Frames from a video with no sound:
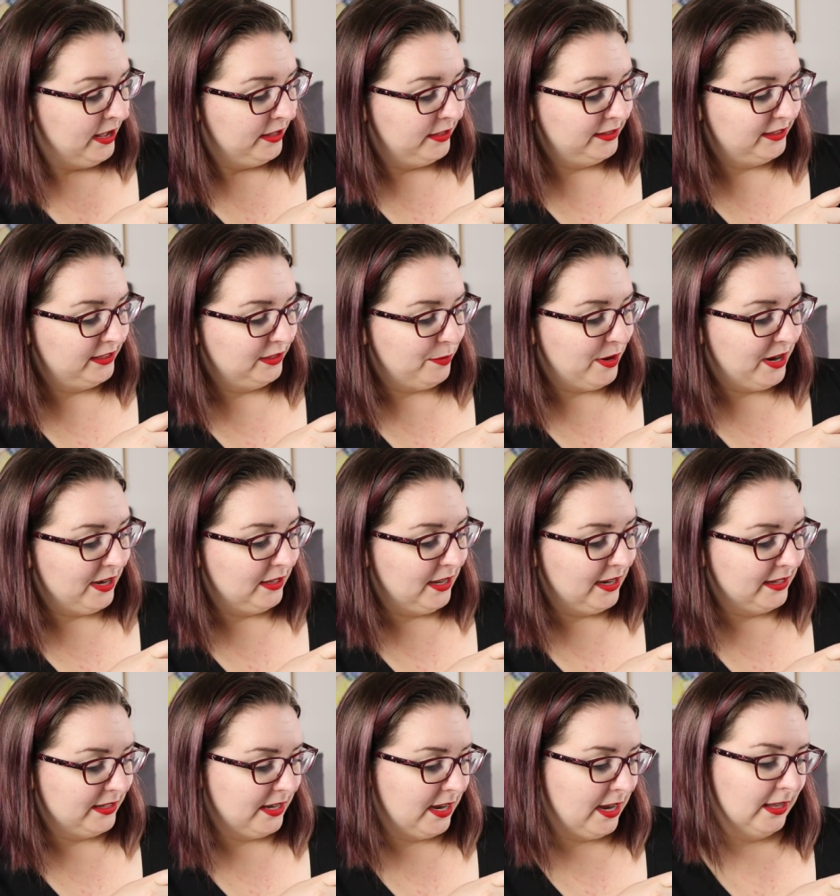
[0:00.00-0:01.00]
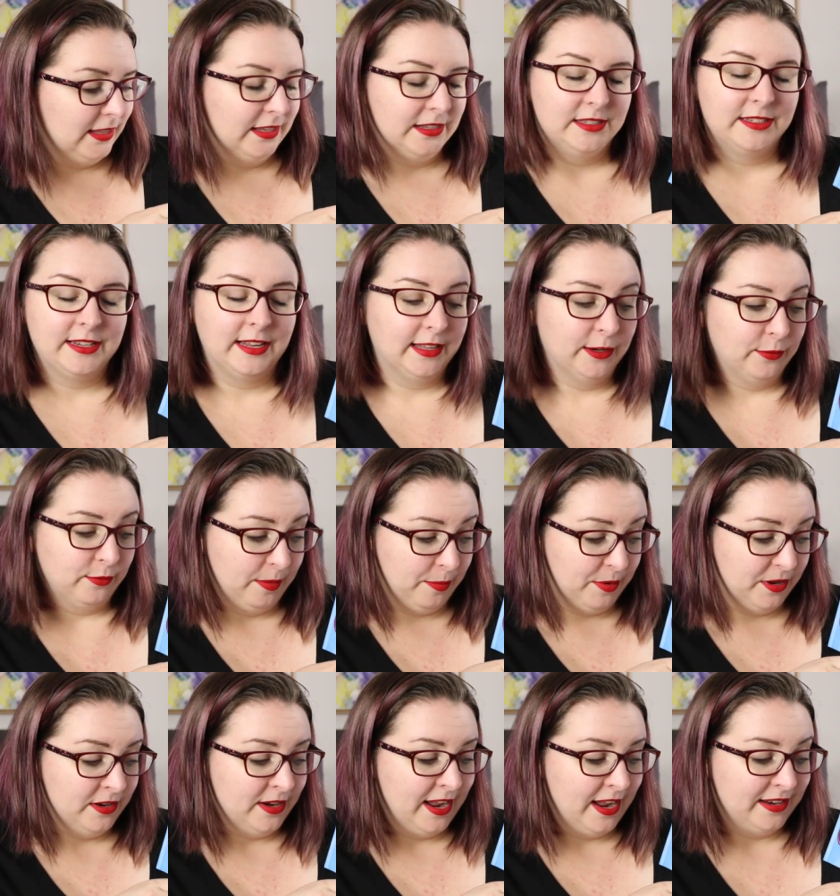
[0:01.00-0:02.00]
This is by Eliza Hull and Sally
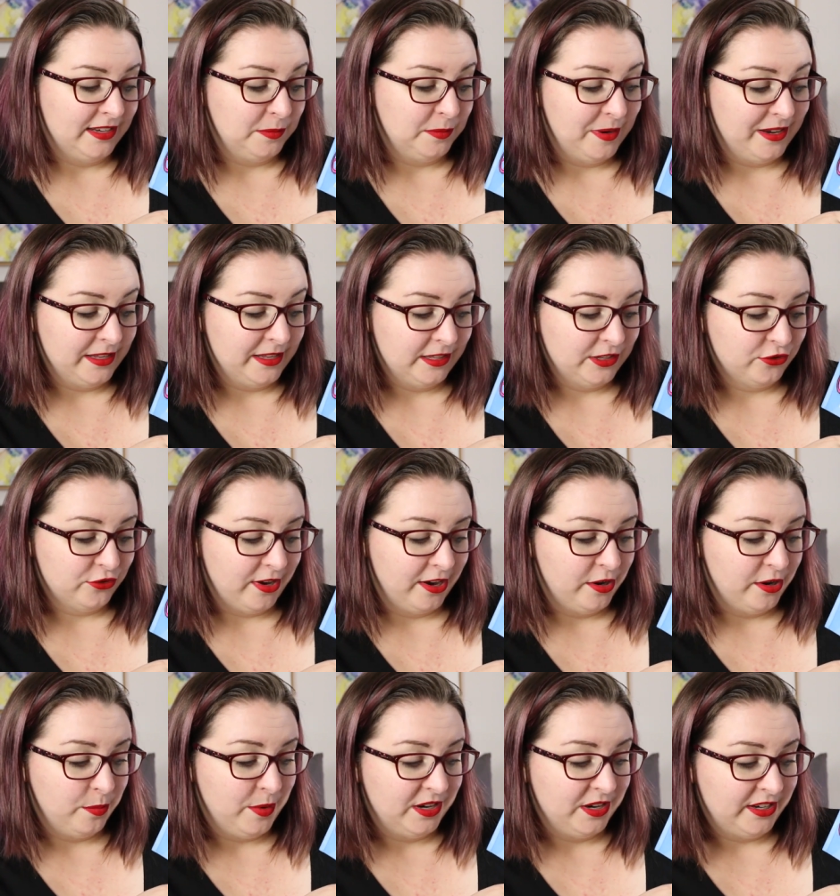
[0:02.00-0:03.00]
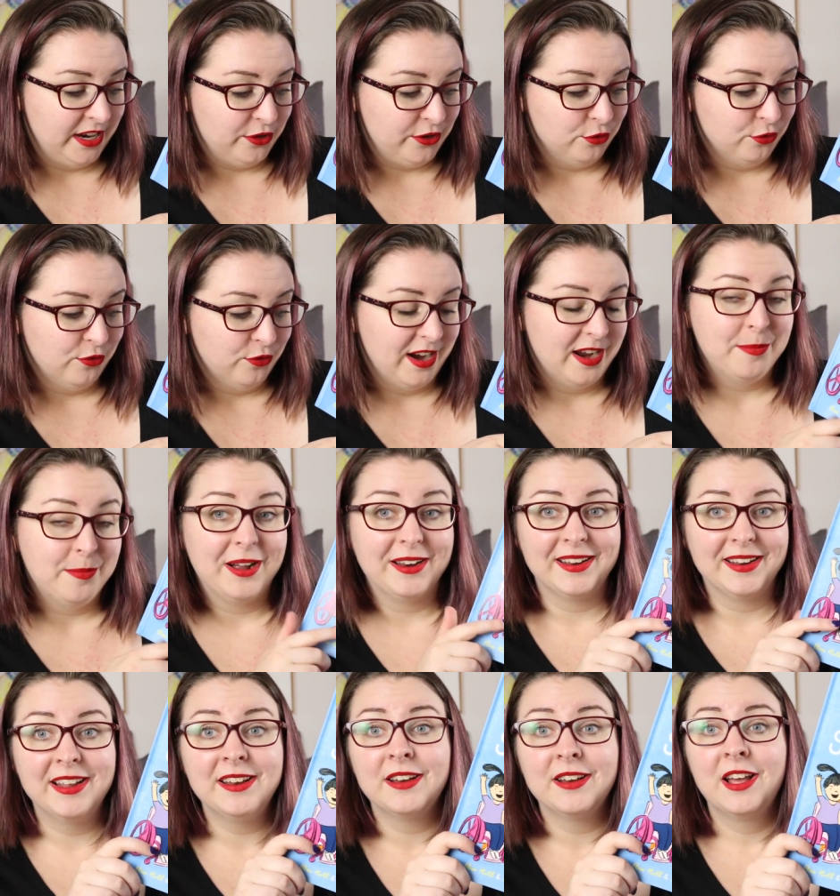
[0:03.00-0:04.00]
Rippin and it's been illustrated by Daniel Gray
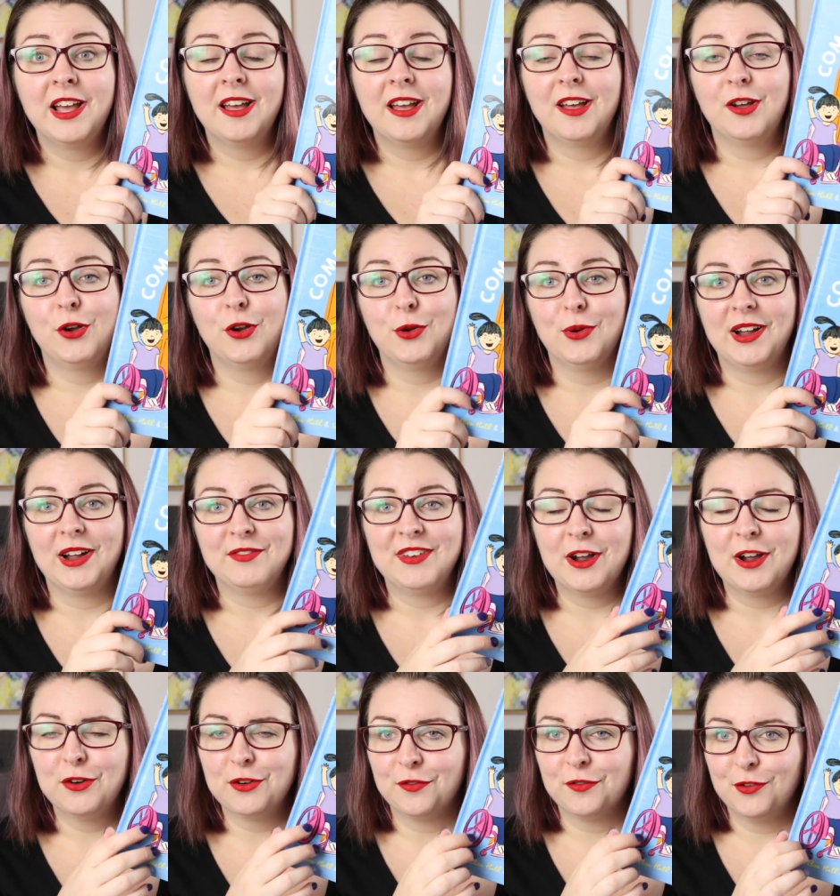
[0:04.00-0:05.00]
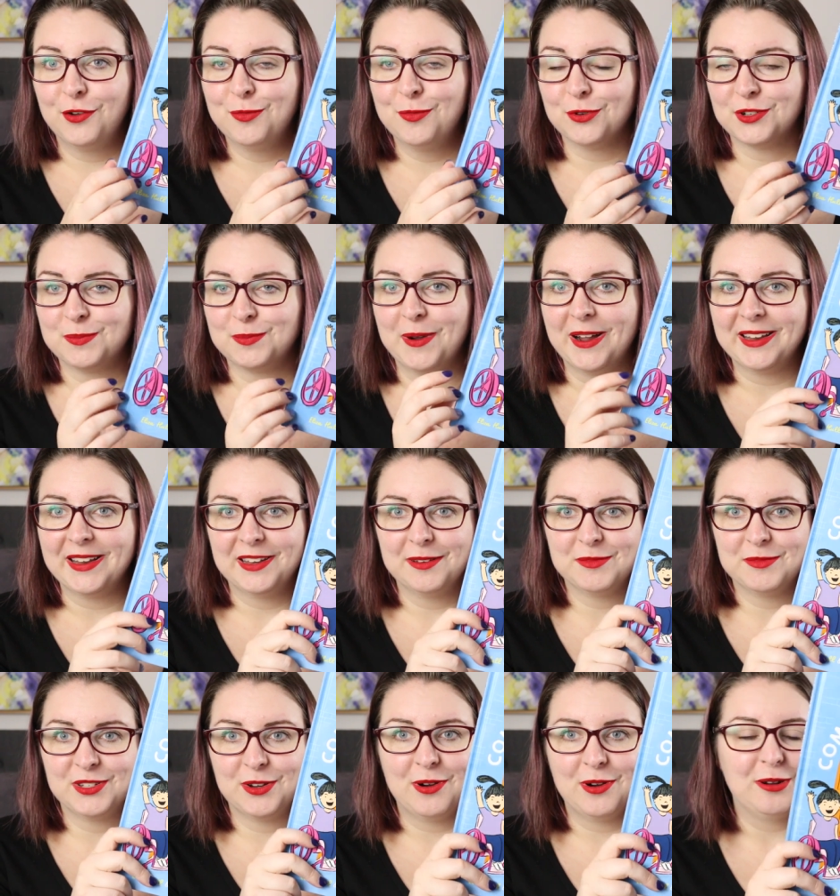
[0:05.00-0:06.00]
Barnett who I've now got a few books by
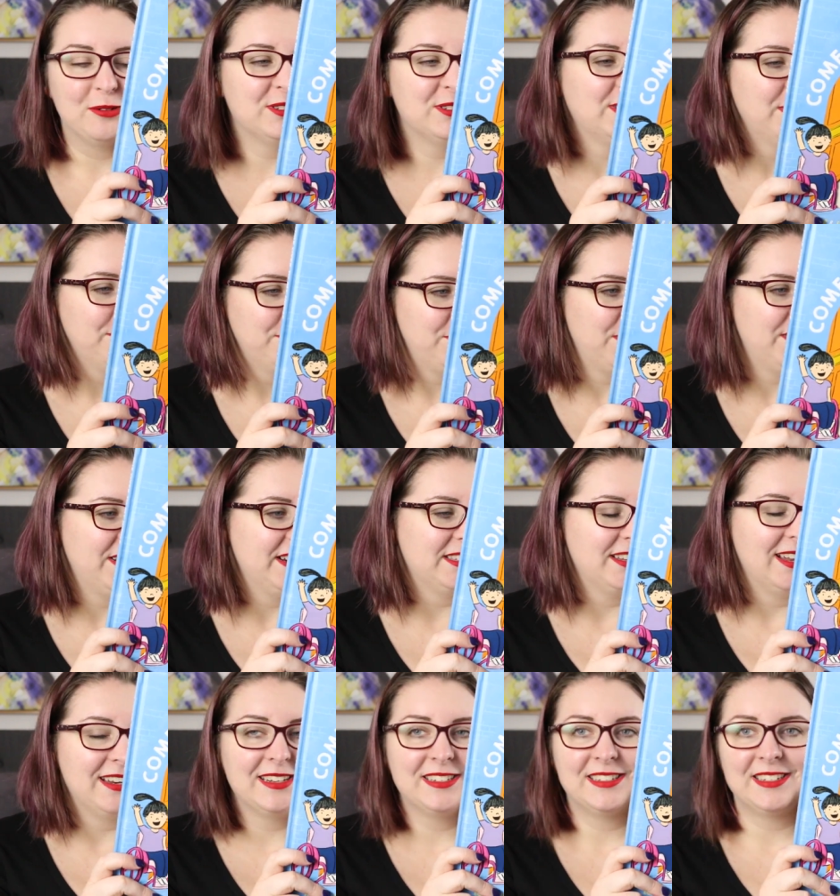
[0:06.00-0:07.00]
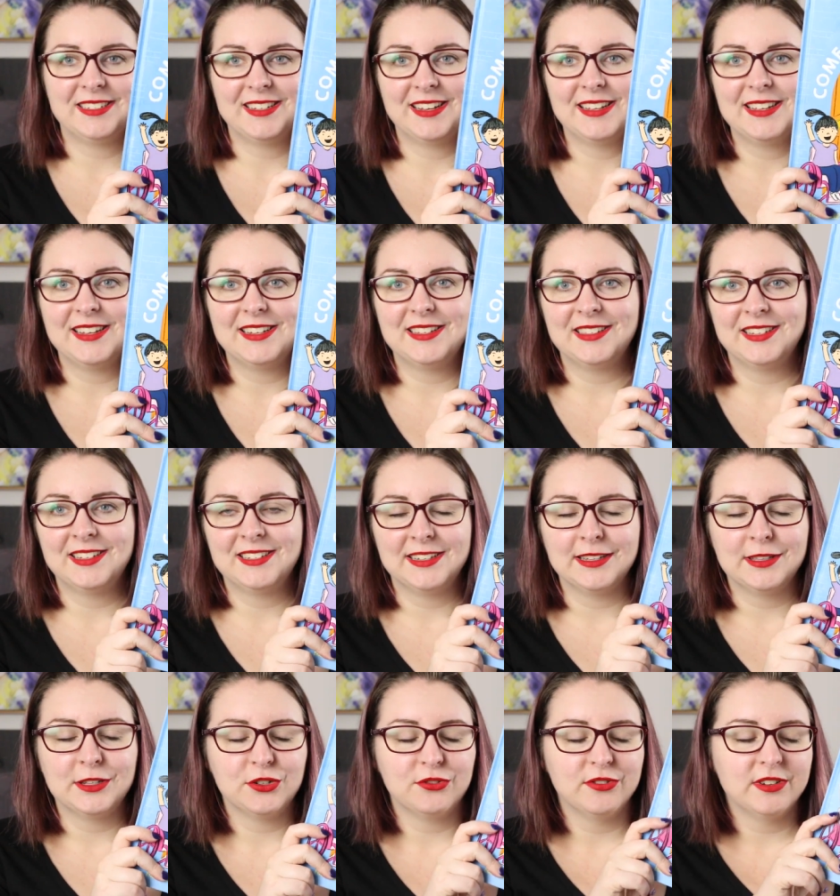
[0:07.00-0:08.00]
him so I was very excited to see the, this
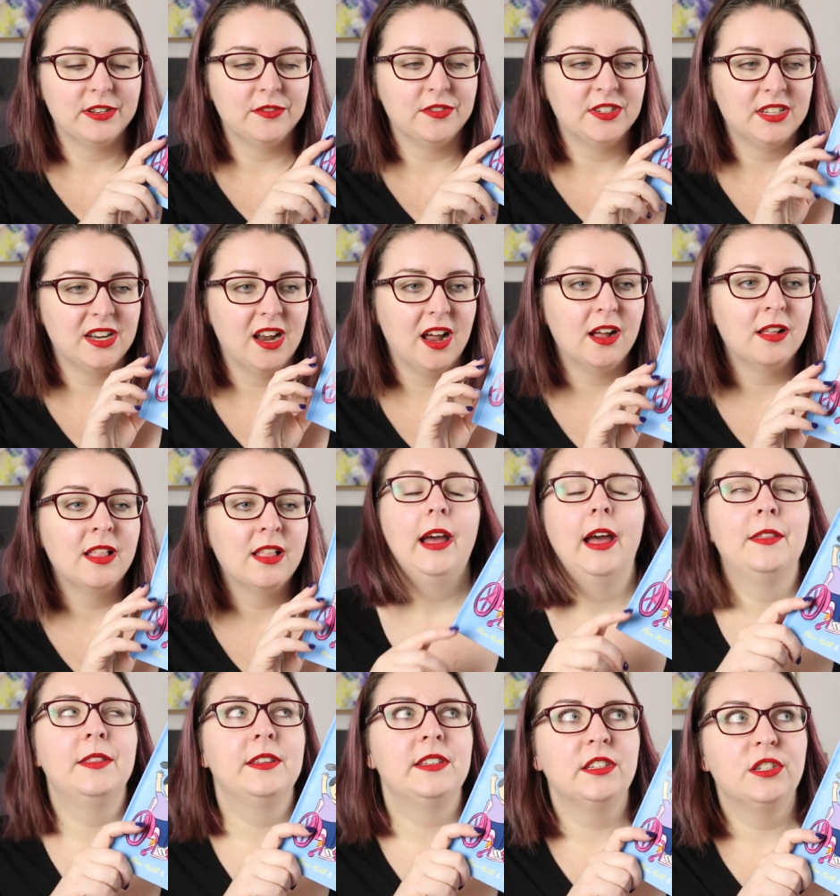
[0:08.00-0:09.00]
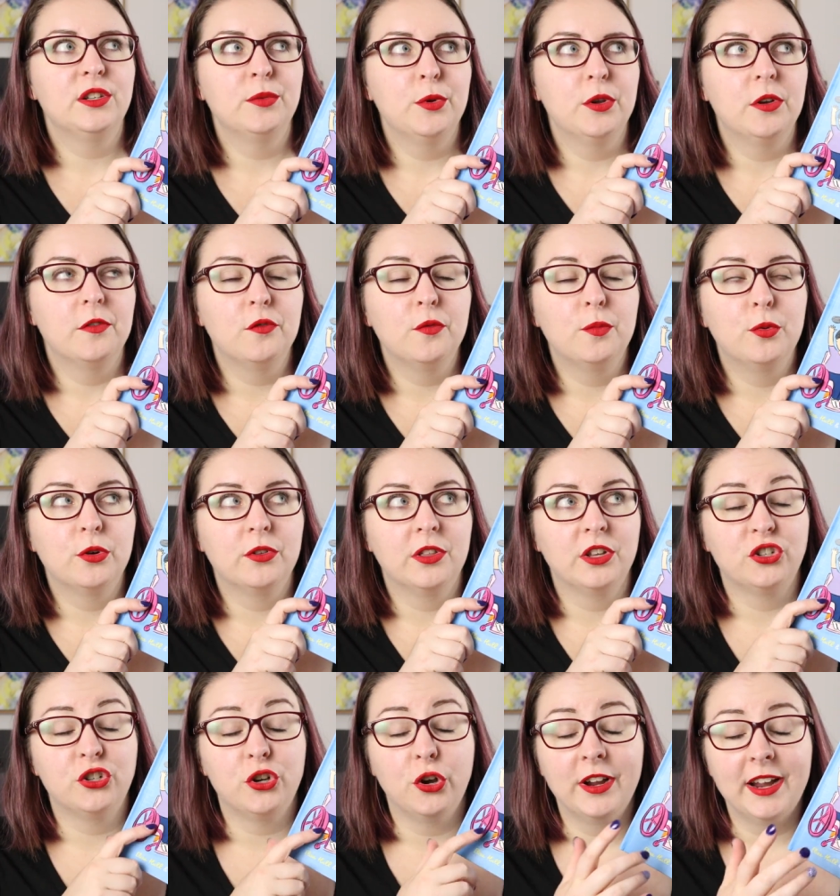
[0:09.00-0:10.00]
illustrative style. And this is a beautiful book that
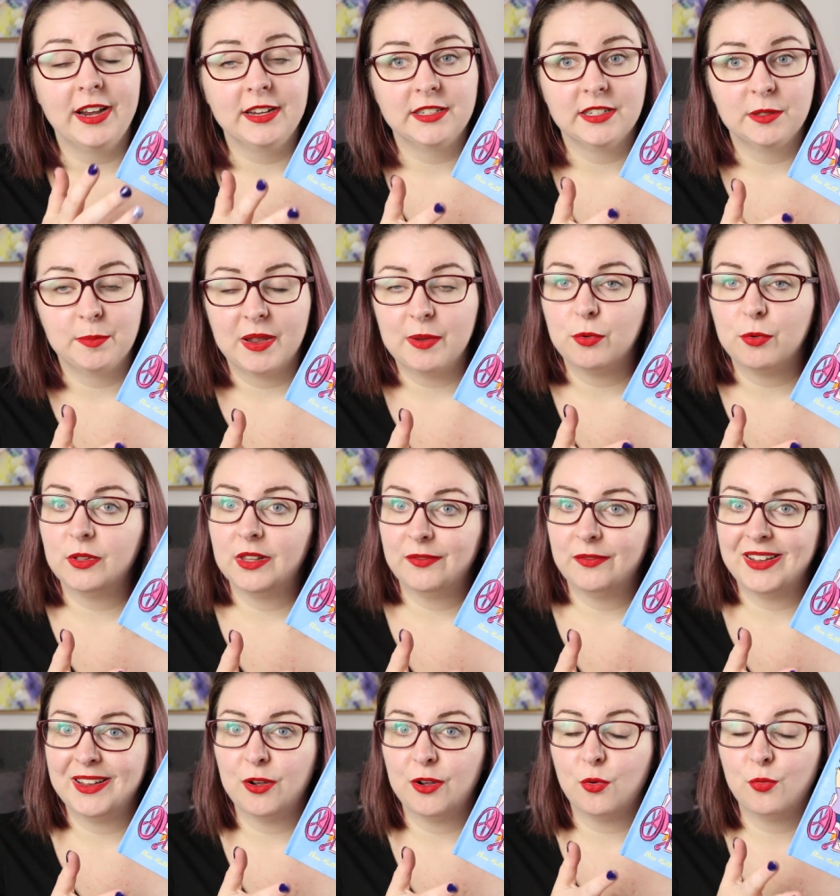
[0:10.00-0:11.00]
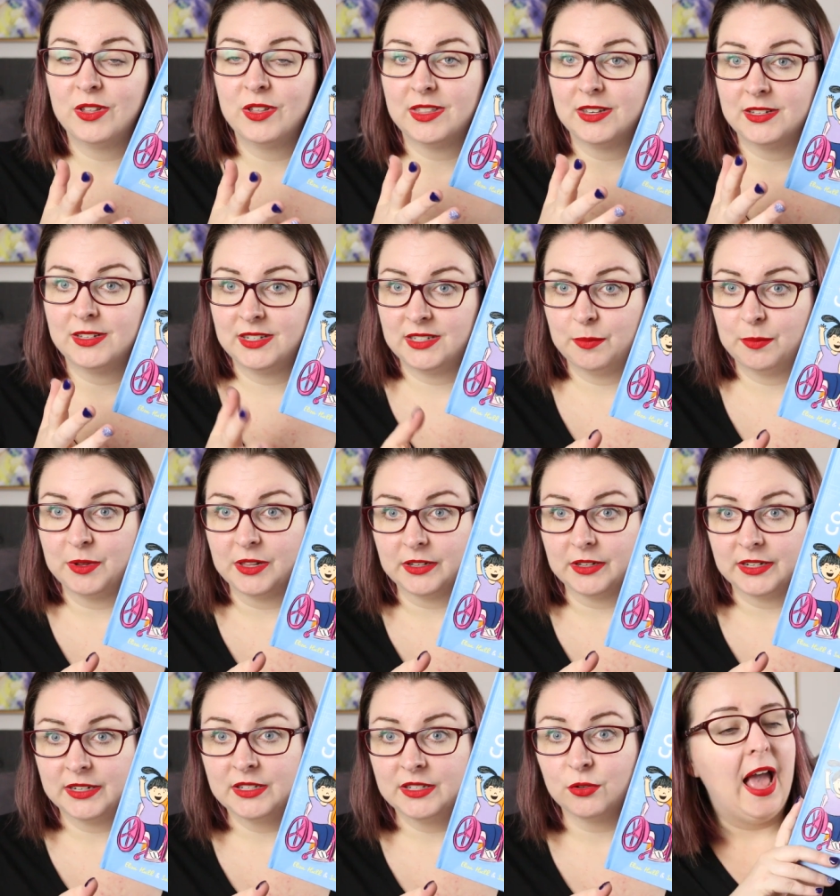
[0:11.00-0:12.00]
showcases people living with
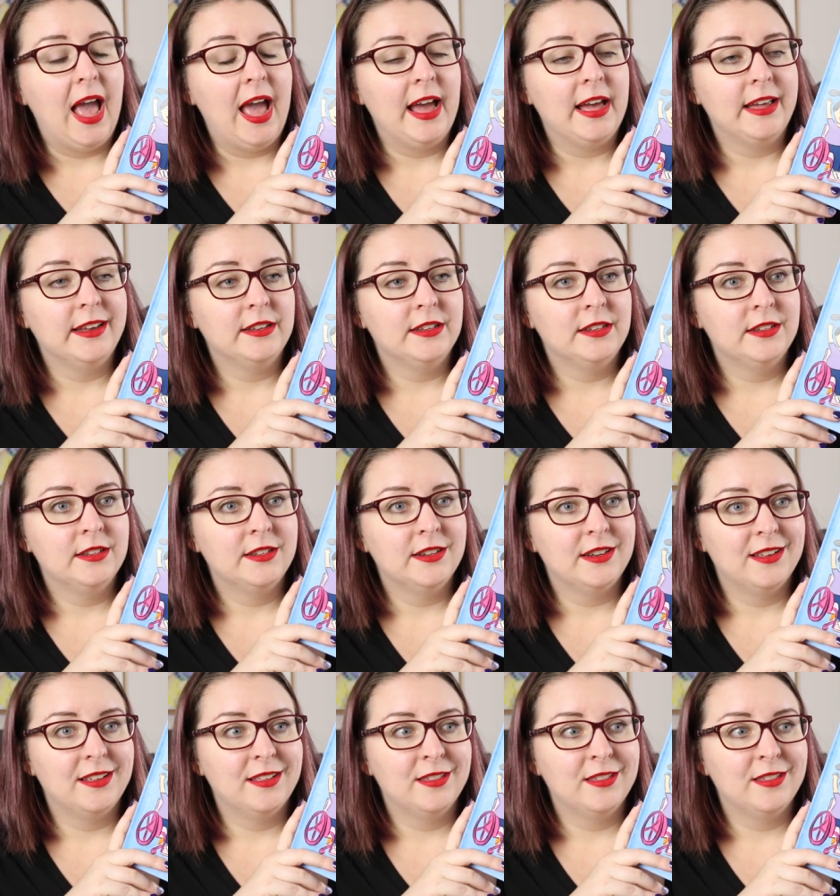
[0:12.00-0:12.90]
disabilities and